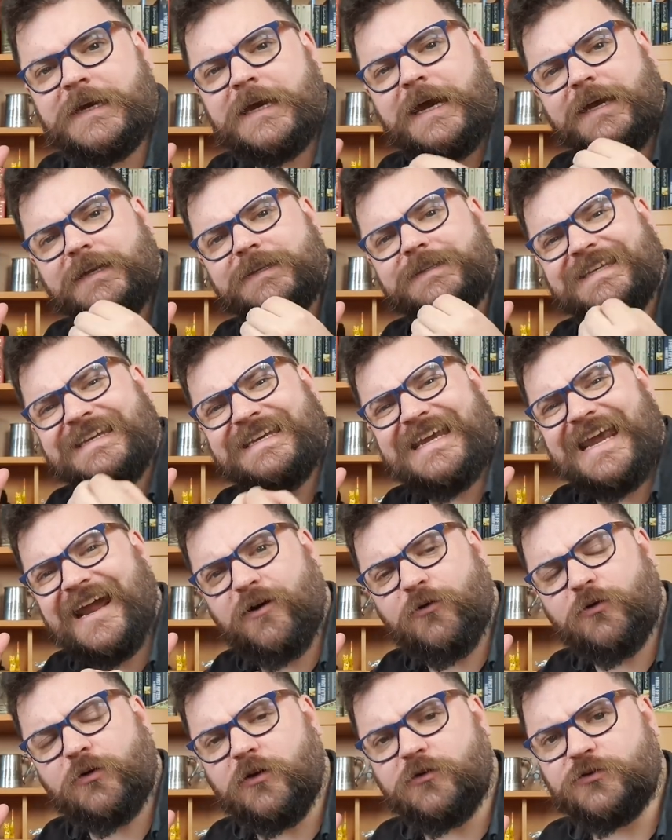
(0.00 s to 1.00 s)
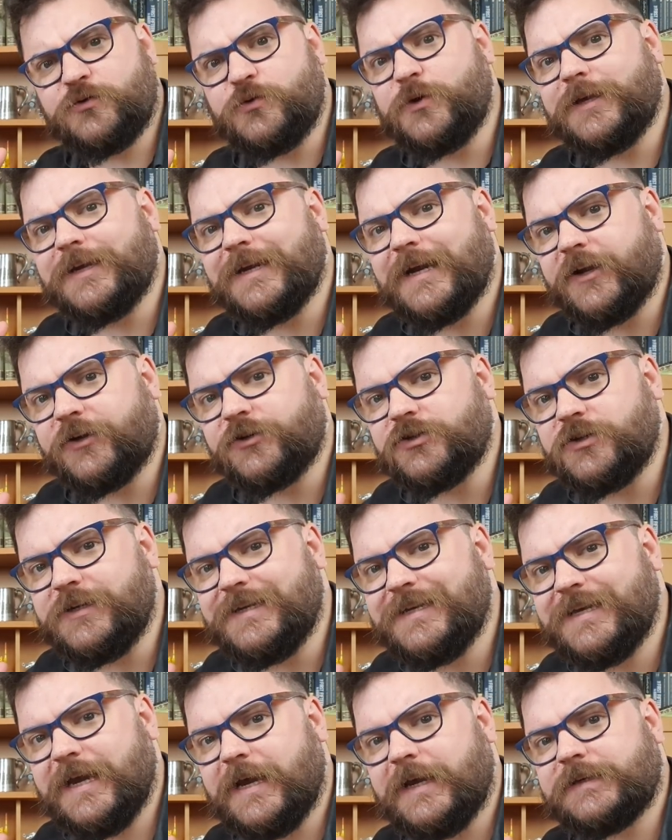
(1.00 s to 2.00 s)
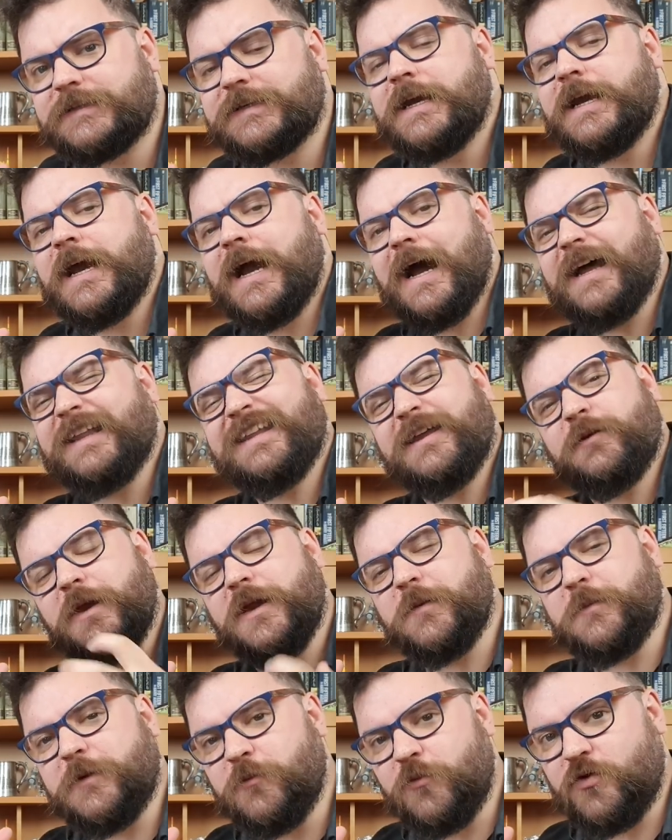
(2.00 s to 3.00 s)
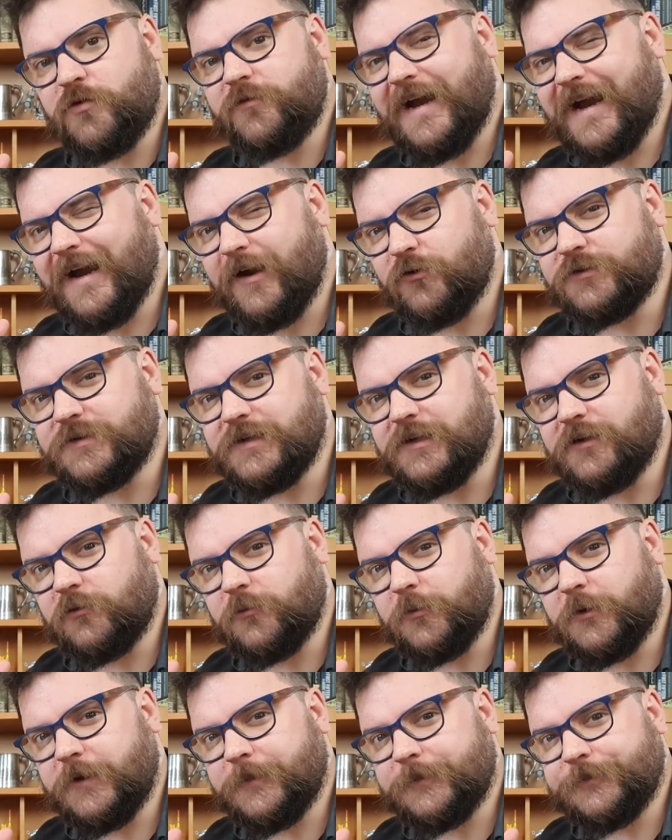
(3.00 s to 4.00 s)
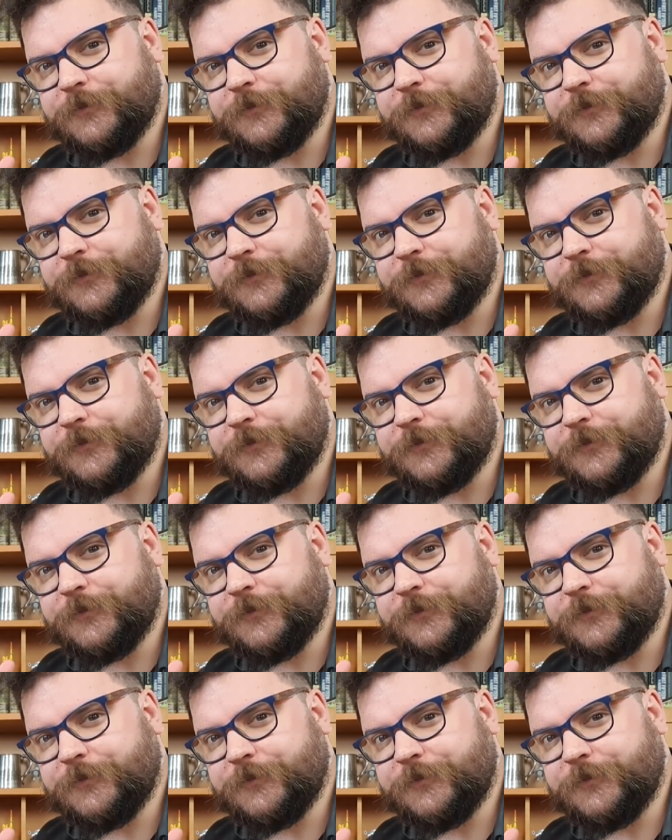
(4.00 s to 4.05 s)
and see how close we can actually get, and then maybe move out a little bit.